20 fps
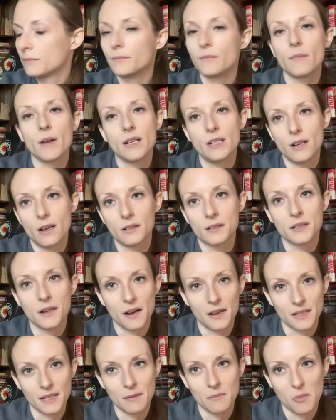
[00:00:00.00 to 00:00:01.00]
my dog's
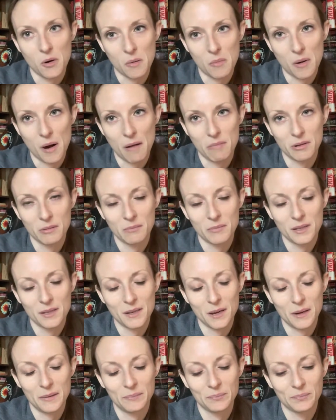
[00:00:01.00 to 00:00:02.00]
causing more problems,
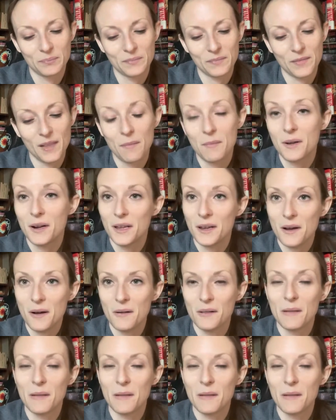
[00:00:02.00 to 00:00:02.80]
so I'm gonna go.